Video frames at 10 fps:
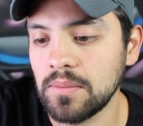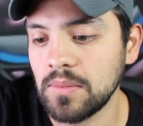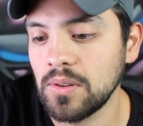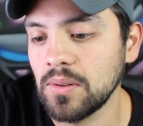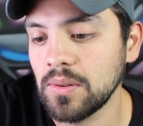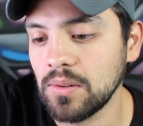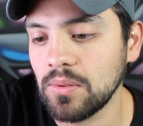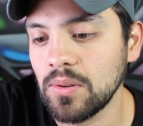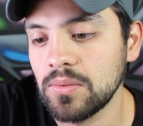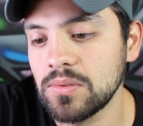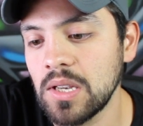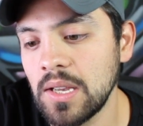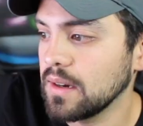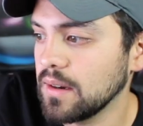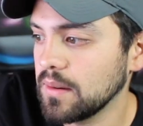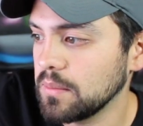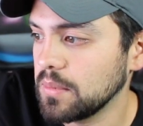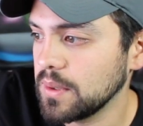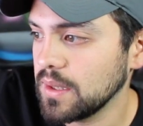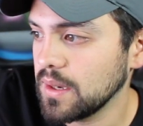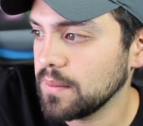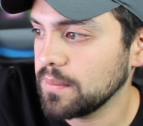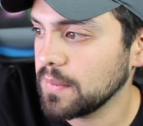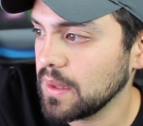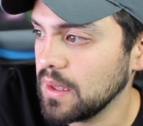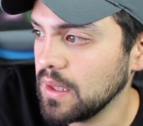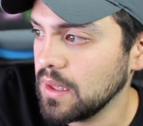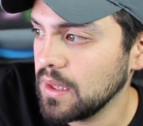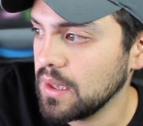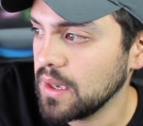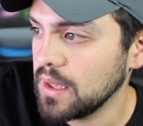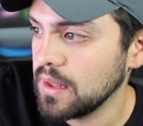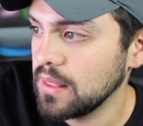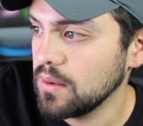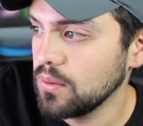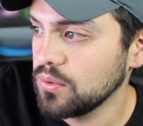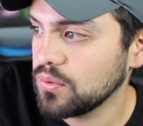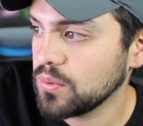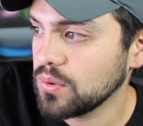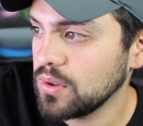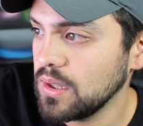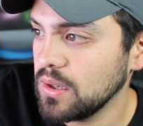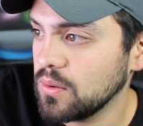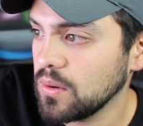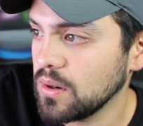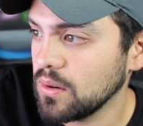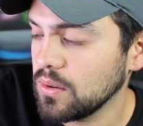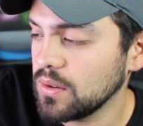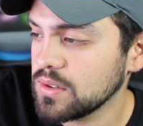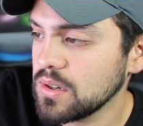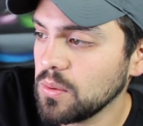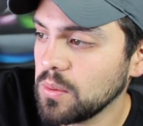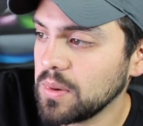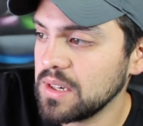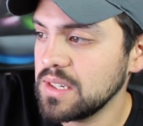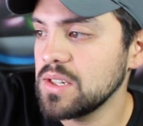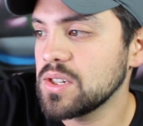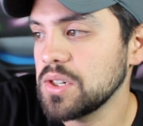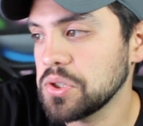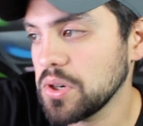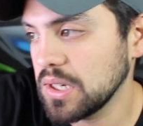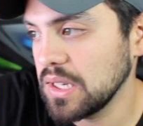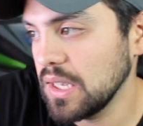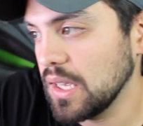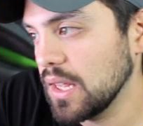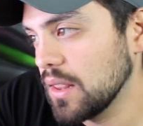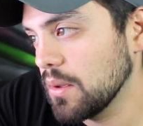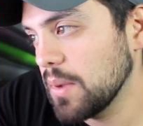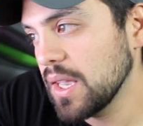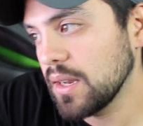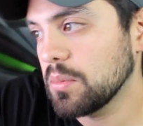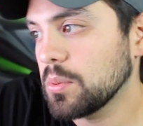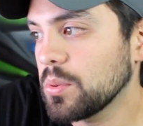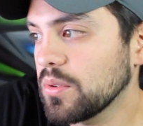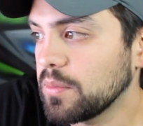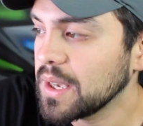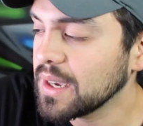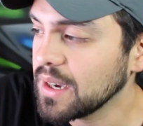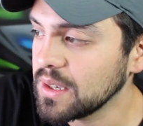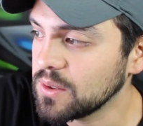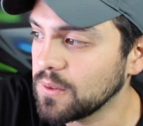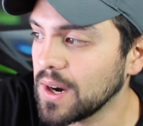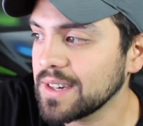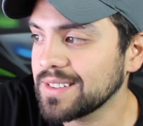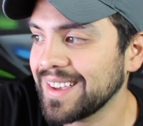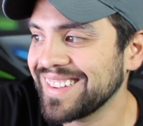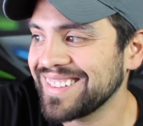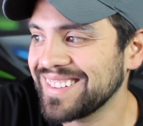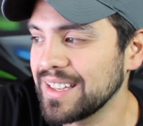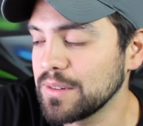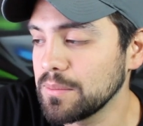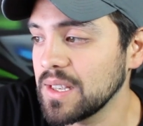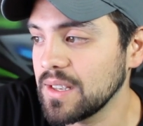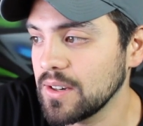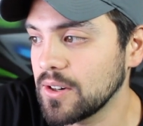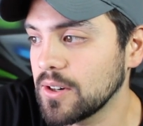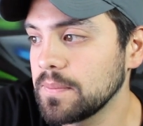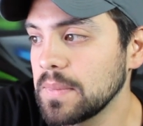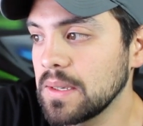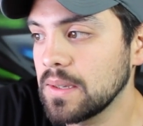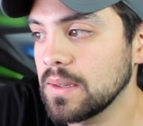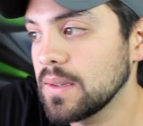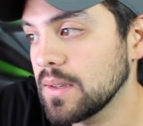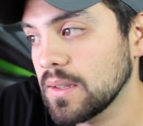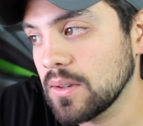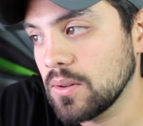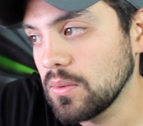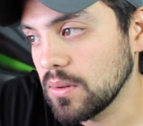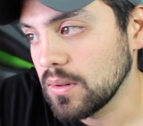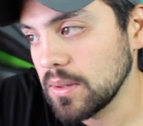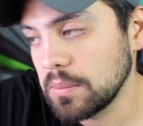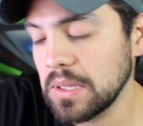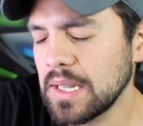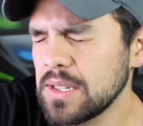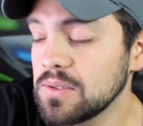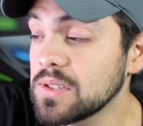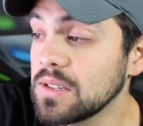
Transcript: you know, it grows. But yeah. And those were the... Oh, there's another one by DJ Sharky. The man emperor of mankind's Vox Cat sent me here. Cool. I'm glad you...